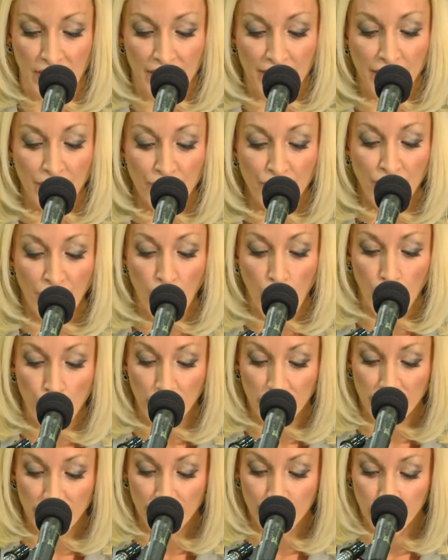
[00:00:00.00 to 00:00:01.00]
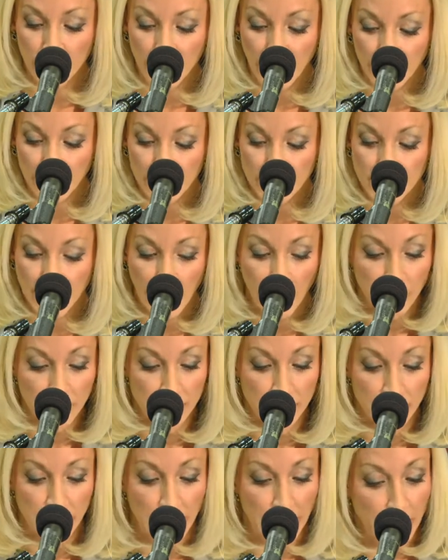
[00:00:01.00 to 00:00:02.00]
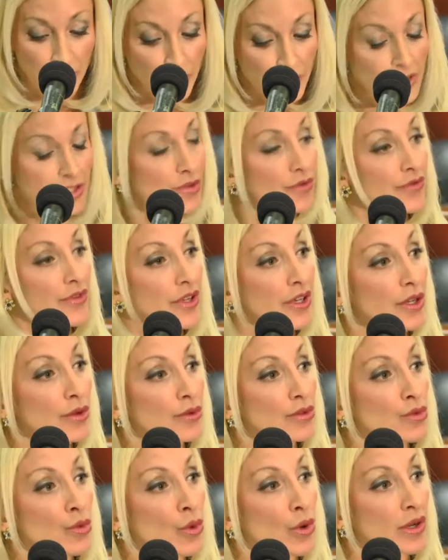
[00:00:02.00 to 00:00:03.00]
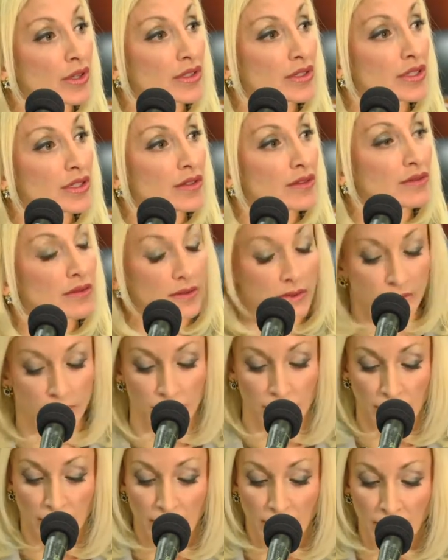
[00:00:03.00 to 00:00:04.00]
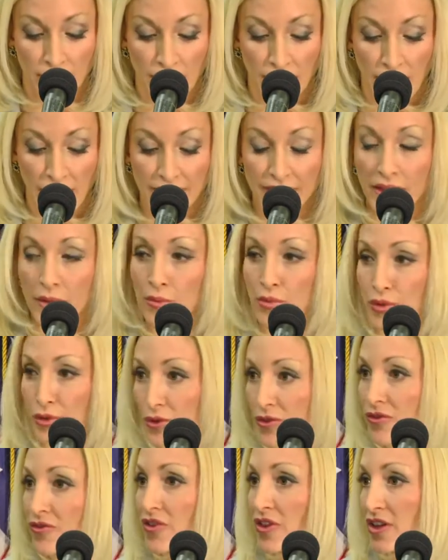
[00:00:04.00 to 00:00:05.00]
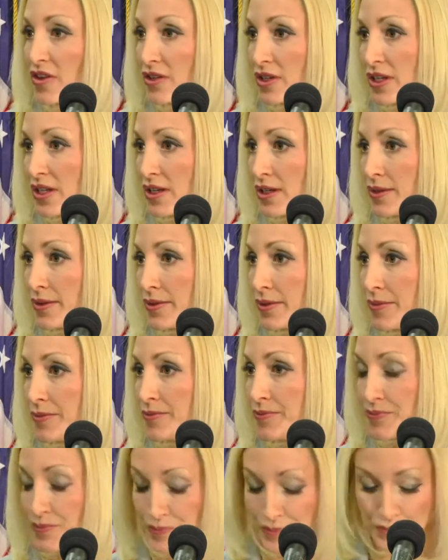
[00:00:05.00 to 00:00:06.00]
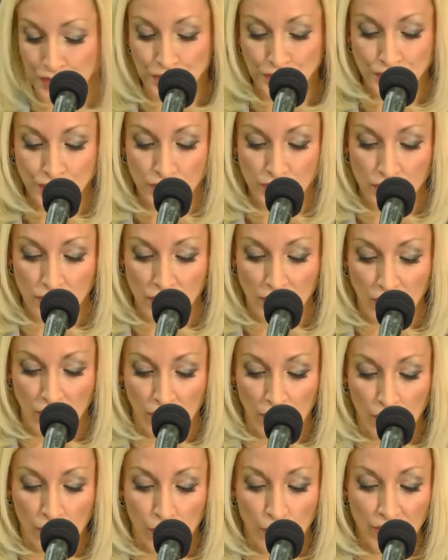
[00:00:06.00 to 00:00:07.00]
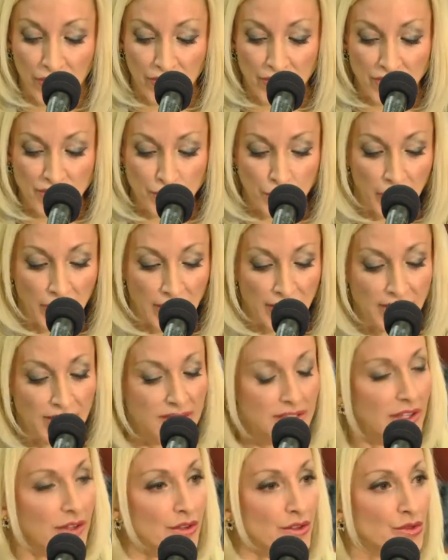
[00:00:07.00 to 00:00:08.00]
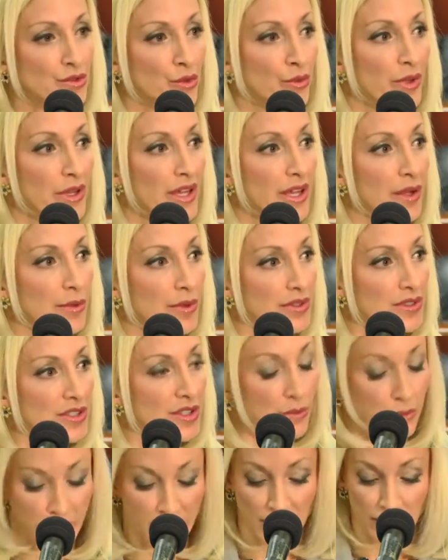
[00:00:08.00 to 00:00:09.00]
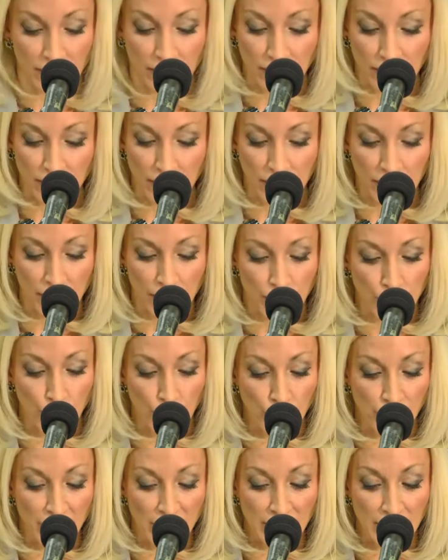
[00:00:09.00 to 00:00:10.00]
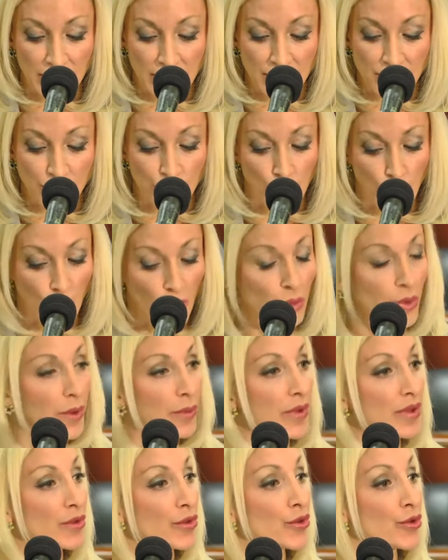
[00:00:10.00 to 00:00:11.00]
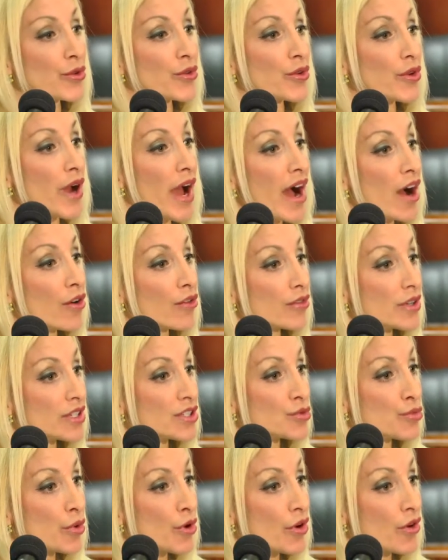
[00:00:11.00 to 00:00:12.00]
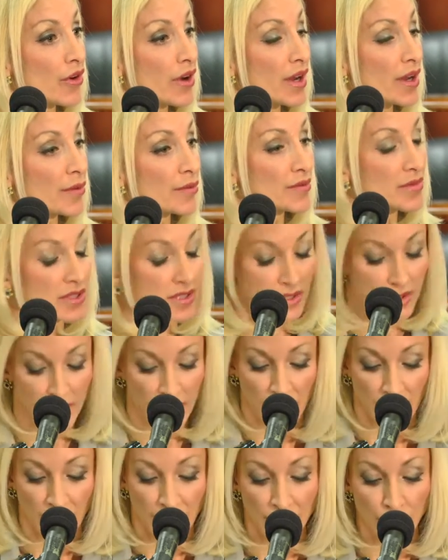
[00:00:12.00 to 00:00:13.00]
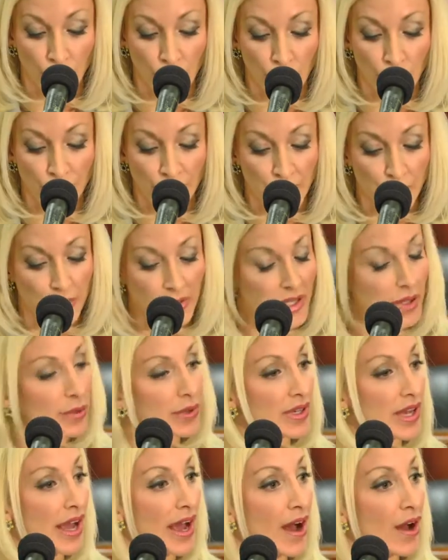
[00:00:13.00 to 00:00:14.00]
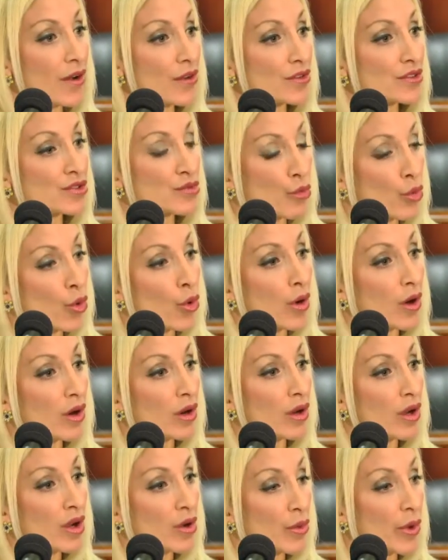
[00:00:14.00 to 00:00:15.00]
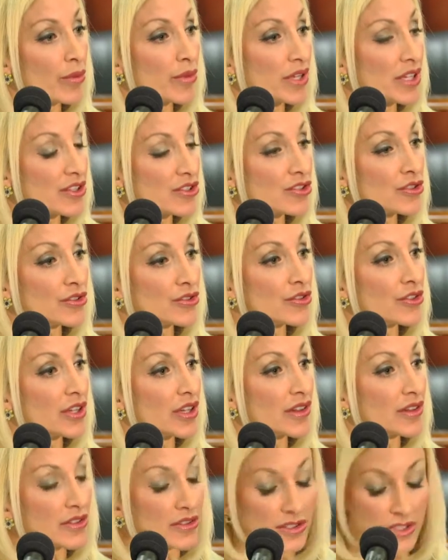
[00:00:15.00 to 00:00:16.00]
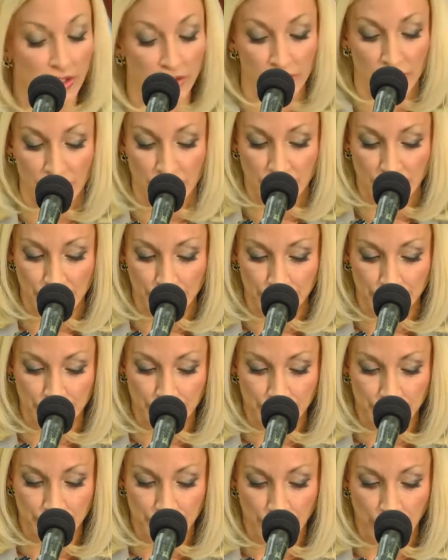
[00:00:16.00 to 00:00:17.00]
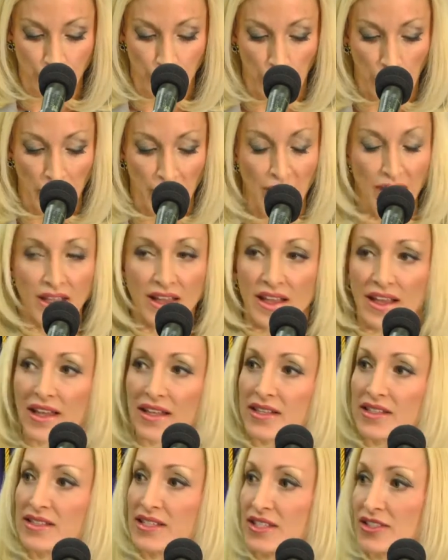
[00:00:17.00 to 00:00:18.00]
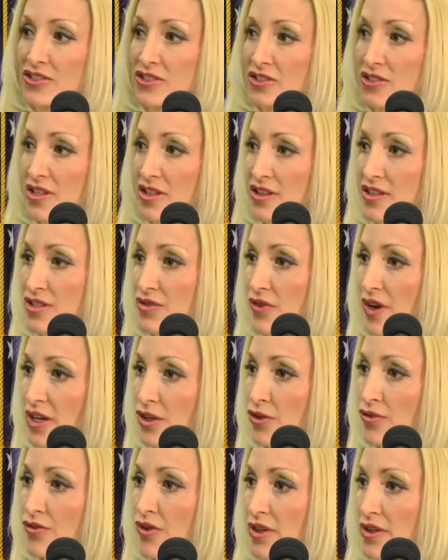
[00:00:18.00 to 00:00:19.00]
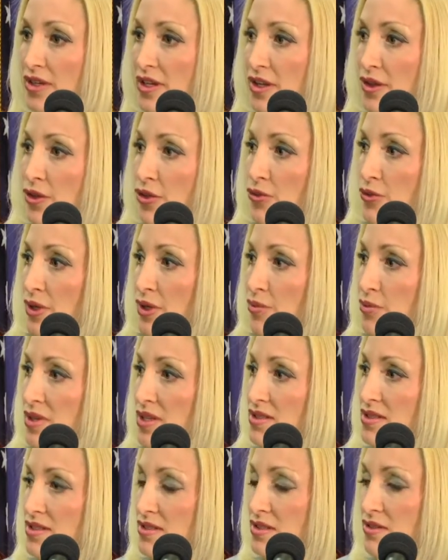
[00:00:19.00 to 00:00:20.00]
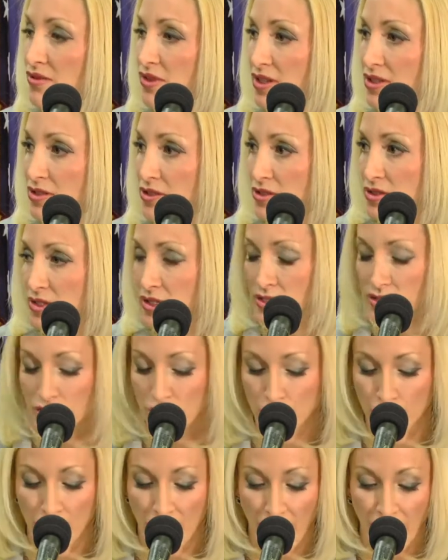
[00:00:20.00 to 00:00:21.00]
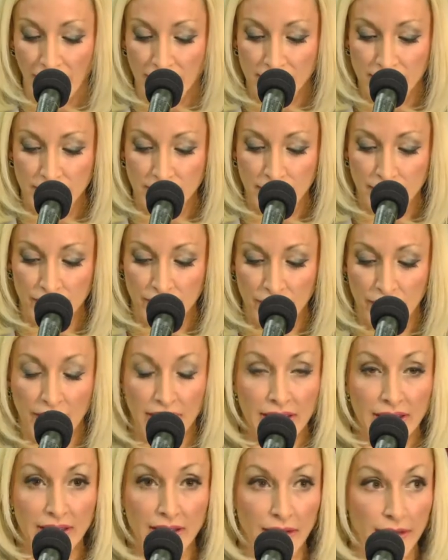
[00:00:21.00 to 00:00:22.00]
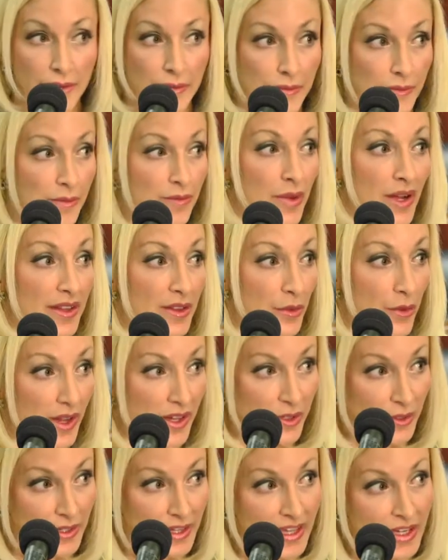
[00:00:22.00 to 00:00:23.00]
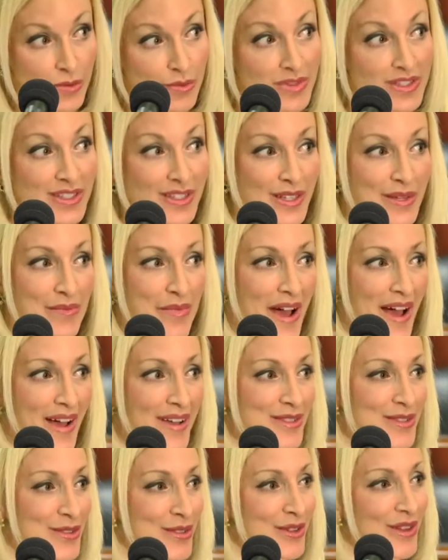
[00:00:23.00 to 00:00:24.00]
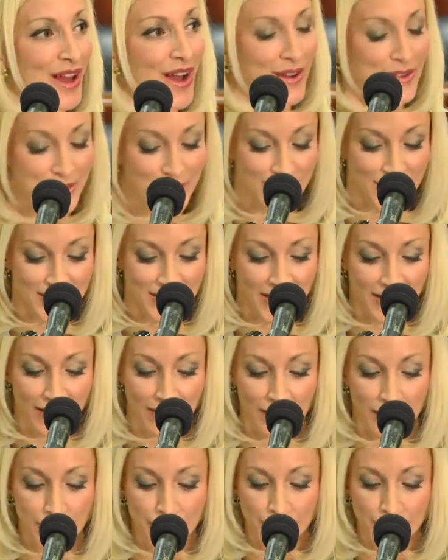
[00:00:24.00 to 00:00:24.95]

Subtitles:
Therefore, I believe without a doubt the increase in funding was warranted, and they proved their need. With this money, centers will be able to meet the needs of more women through their outreach programs and hopefully be able to house more women and children in their shelters. In addition to this vital funding, 3 pieces of legislation passed, very key, and by the way, unanimously passed through the House and Senate.